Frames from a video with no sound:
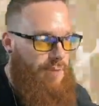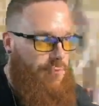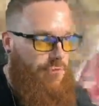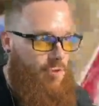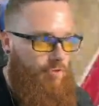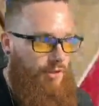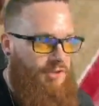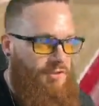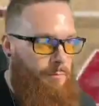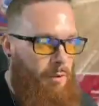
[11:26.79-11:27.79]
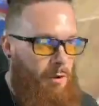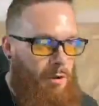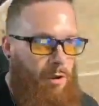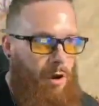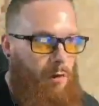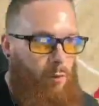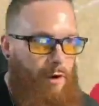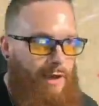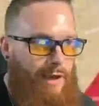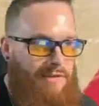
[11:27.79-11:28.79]
result, gets the ball,
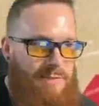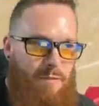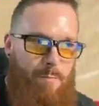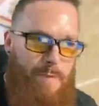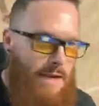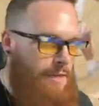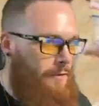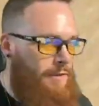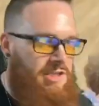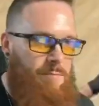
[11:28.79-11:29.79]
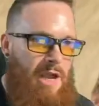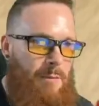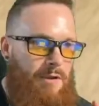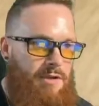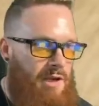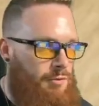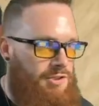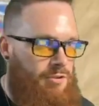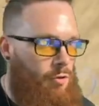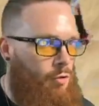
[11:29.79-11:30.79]
R1X, I'm immediately spamming double
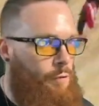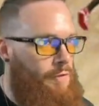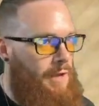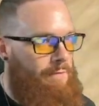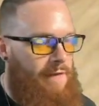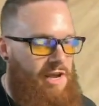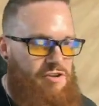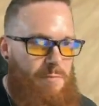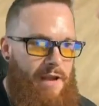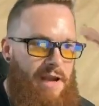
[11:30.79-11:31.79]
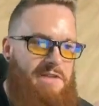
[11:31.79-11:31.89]
circle for that flashy pass,